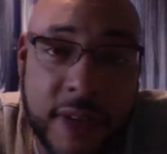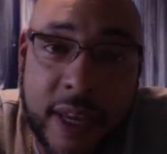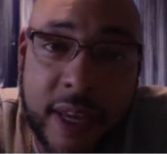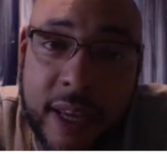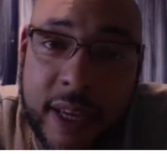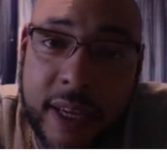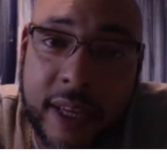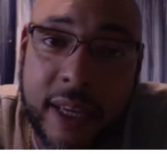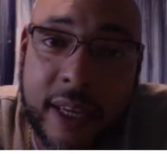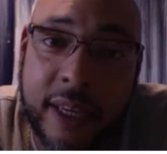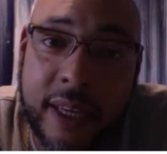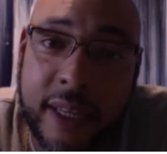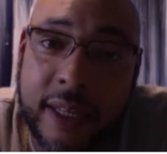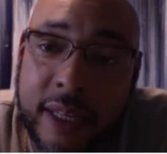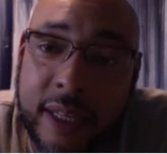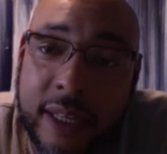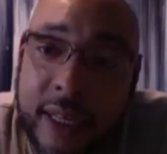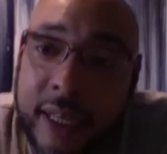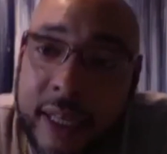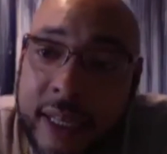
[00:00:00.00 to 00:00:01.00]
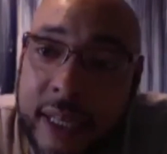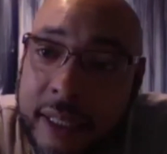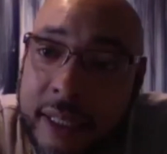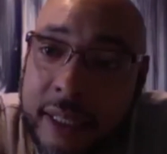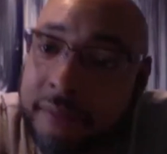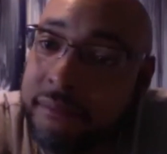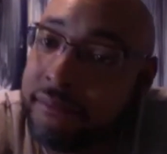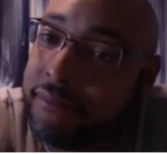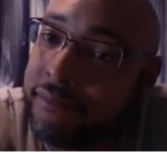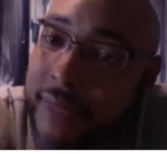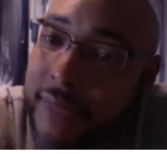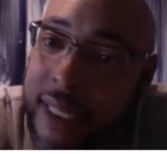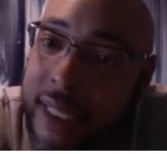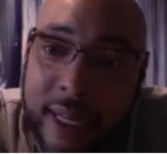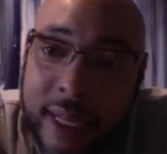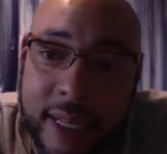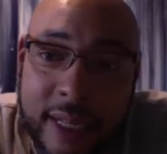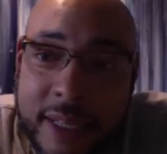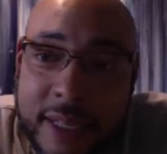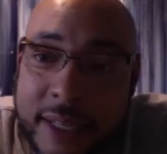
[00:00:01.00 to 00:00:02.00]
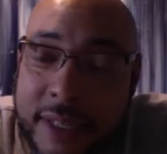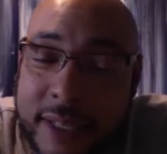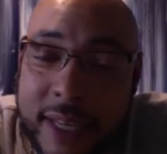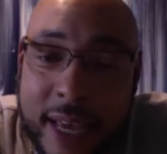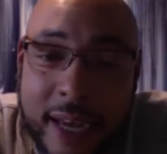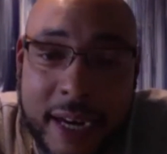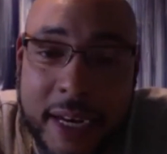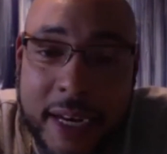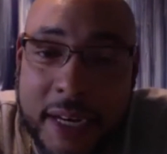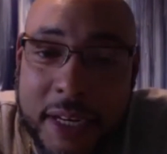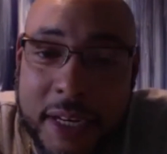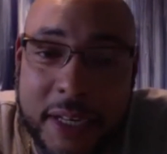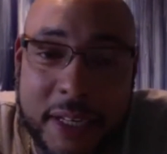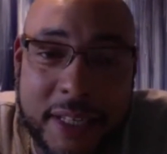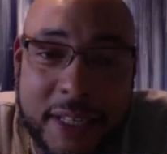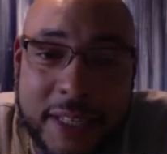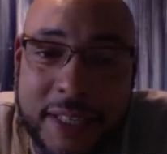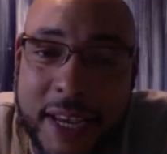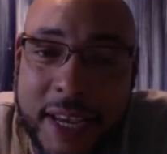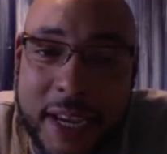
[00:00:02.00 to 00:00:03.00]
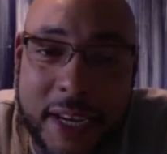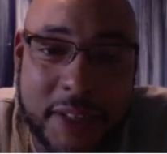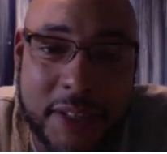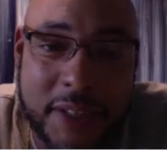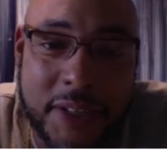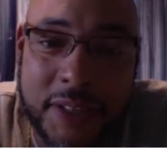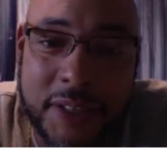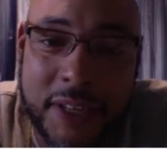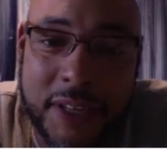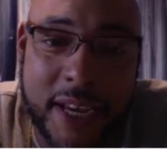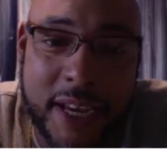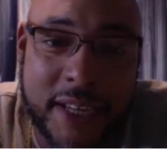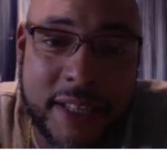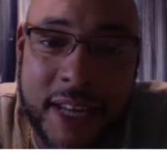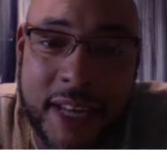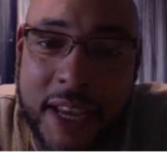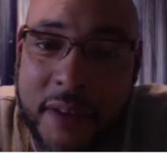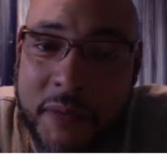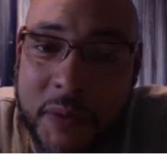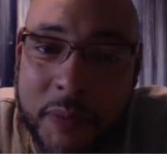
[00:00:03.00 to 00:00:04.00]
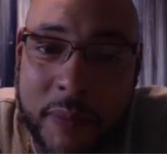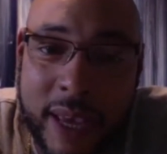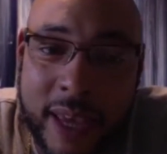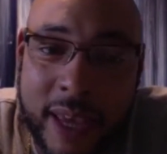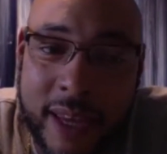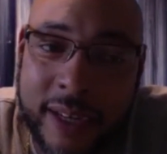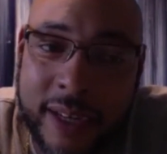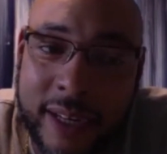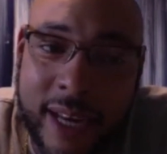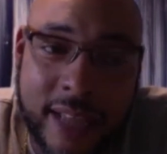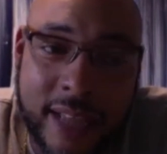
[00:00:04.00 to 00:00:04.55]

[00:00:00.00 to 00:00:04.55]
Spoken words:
thing, and decided I needed to take it to the next level, man. And